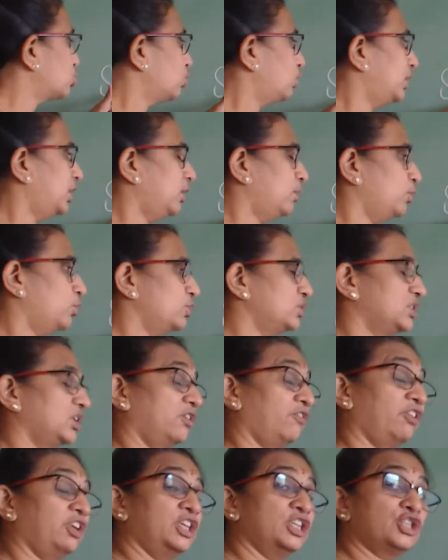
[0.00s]
shoulder bones
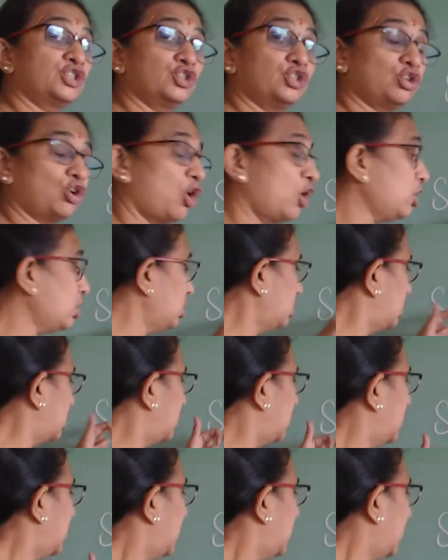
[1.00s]
are very
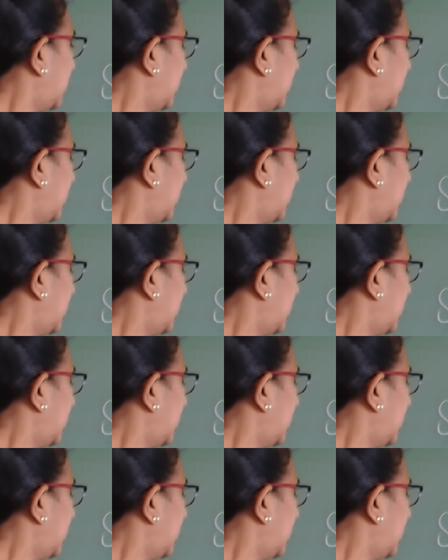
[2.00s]
strong,